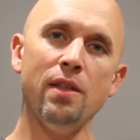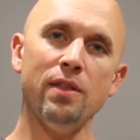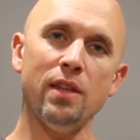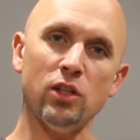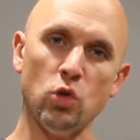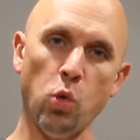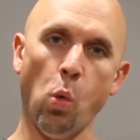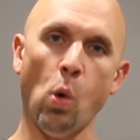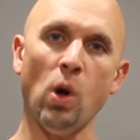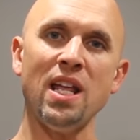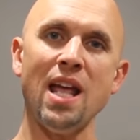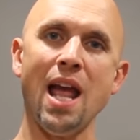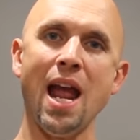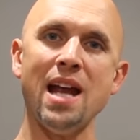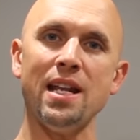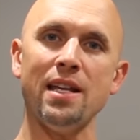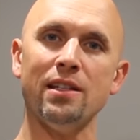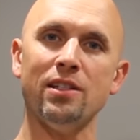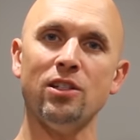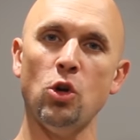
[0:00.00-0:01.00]
The
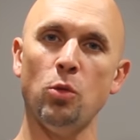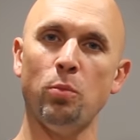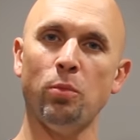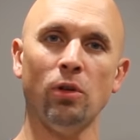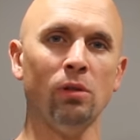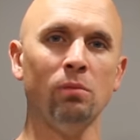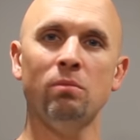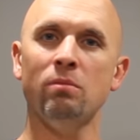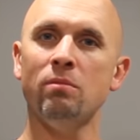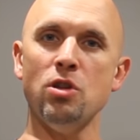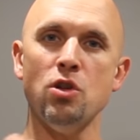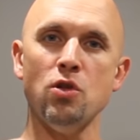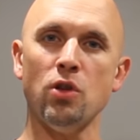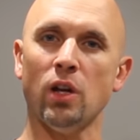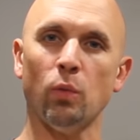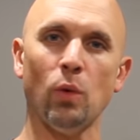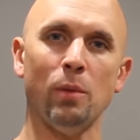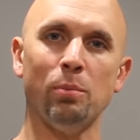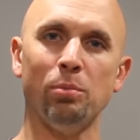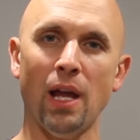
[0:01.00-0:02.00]
2080 Super, you
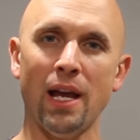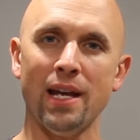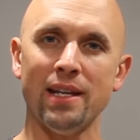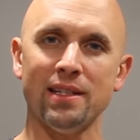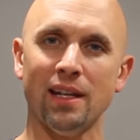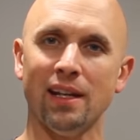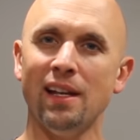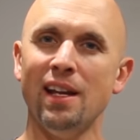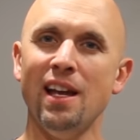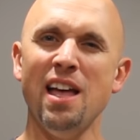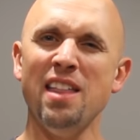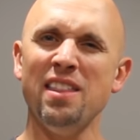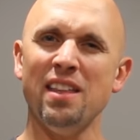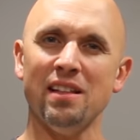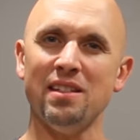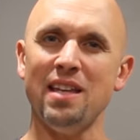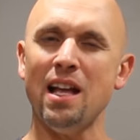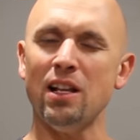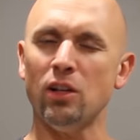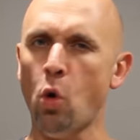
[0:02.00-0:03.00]
can replace it. The
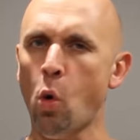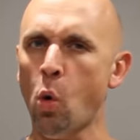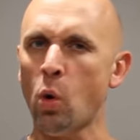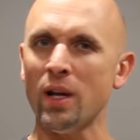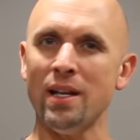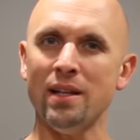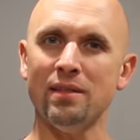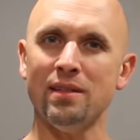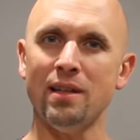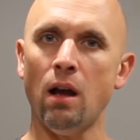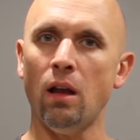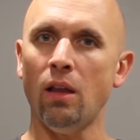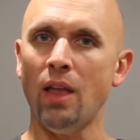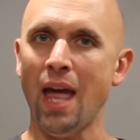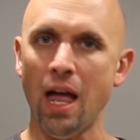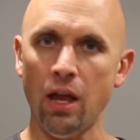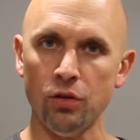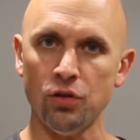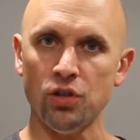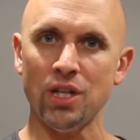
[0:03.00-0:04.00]
10 core Intel
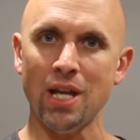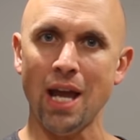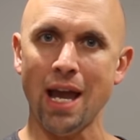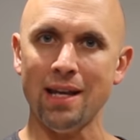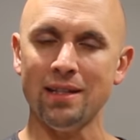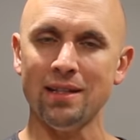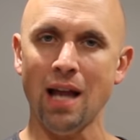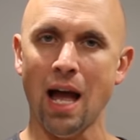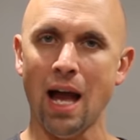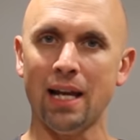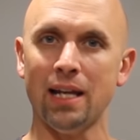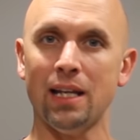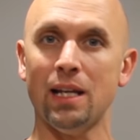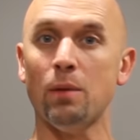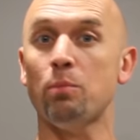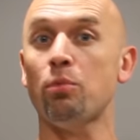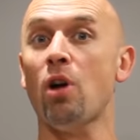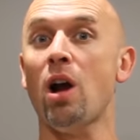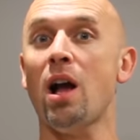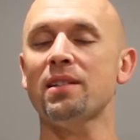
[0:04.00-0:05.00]
LGA
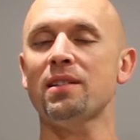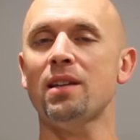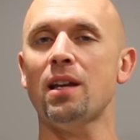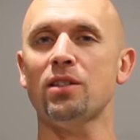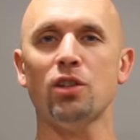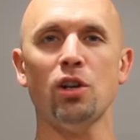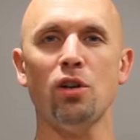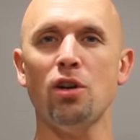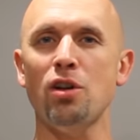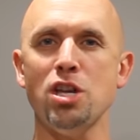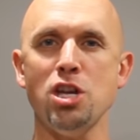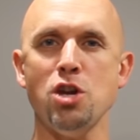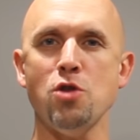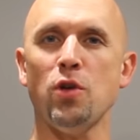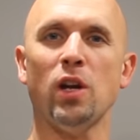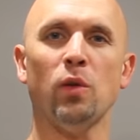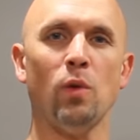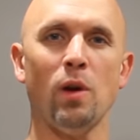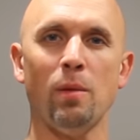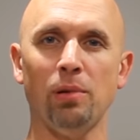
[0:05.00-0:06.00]
socketed processor, you
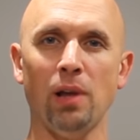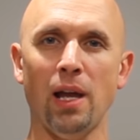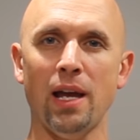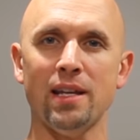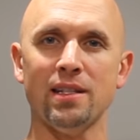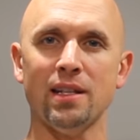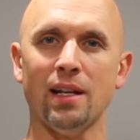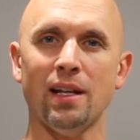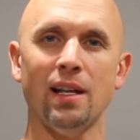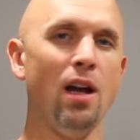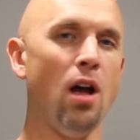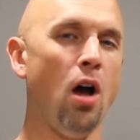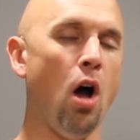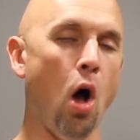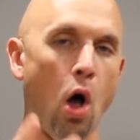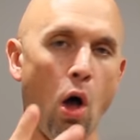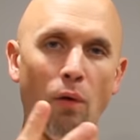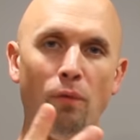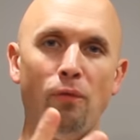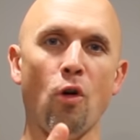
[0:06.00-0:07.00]
can replace it.
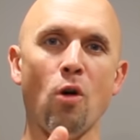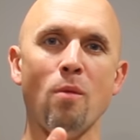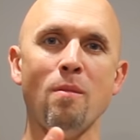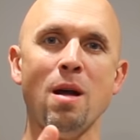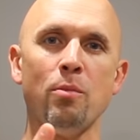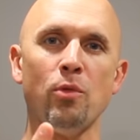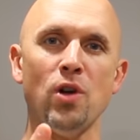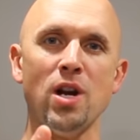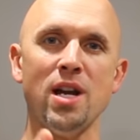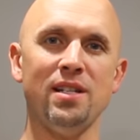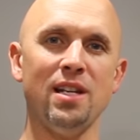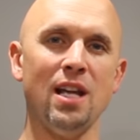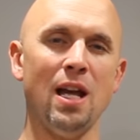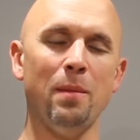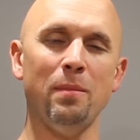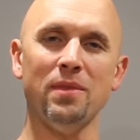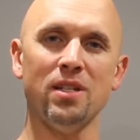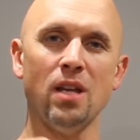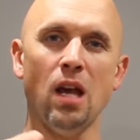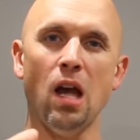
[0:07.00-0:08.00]
All four memory
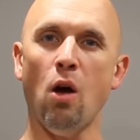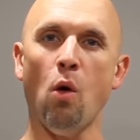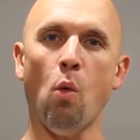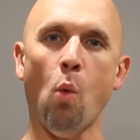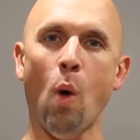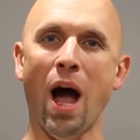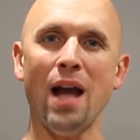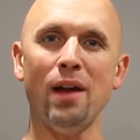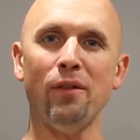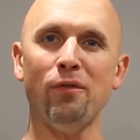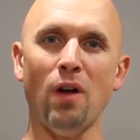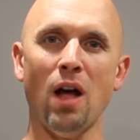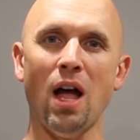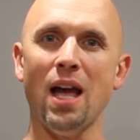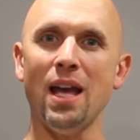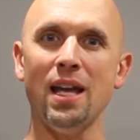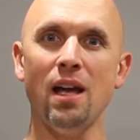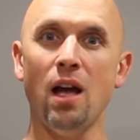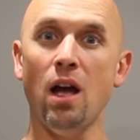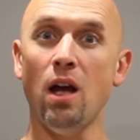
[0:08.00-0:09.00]
DIMMs,
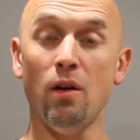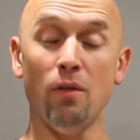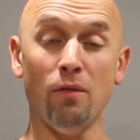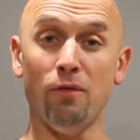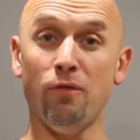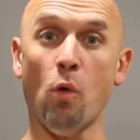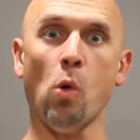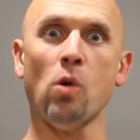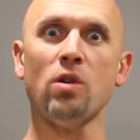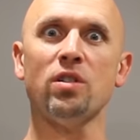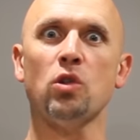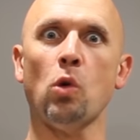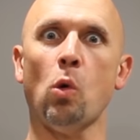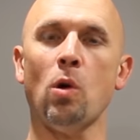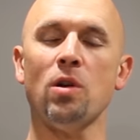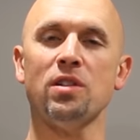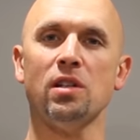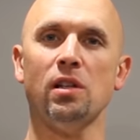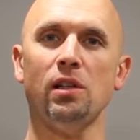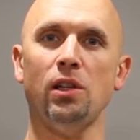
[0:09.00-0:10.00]
Wi-Fi, Four
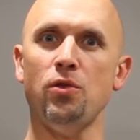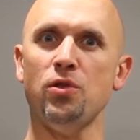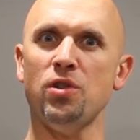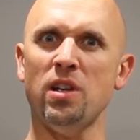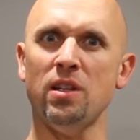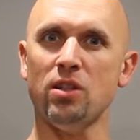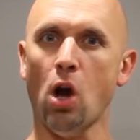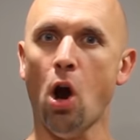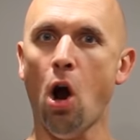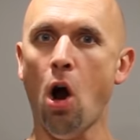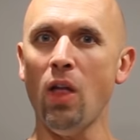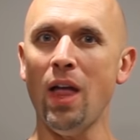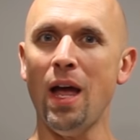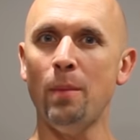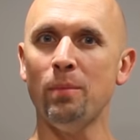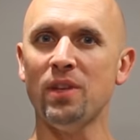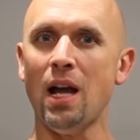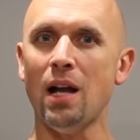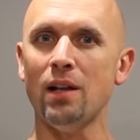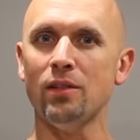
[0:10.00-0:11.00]
storage solutions, all
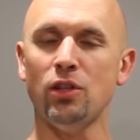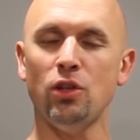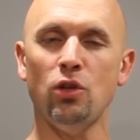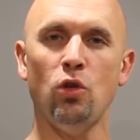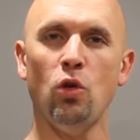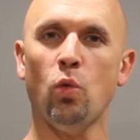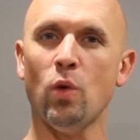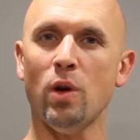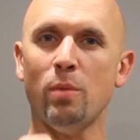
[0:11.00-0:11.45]
M.2,